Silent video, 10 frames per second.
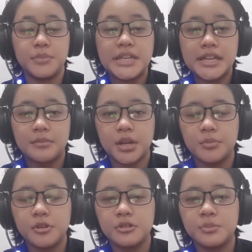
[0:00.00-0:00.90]
Me and
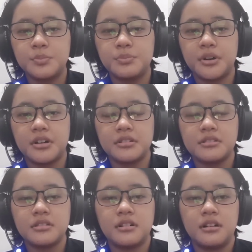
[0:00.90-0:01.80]
my group bought
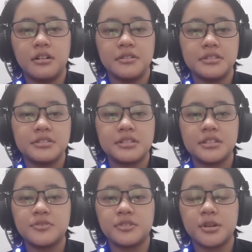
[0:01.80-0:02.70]
all these
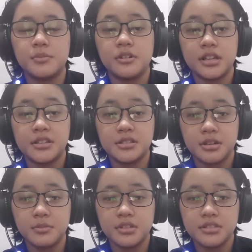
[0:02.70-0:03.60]
things from online
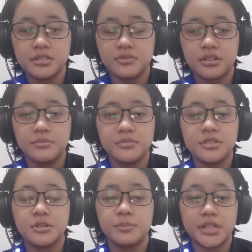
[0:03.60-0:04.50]
shop, which is from
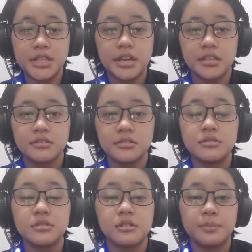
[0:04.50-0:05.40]
Shopee
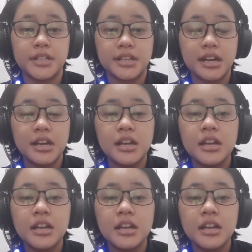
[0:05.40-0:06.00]
and Tokopedia.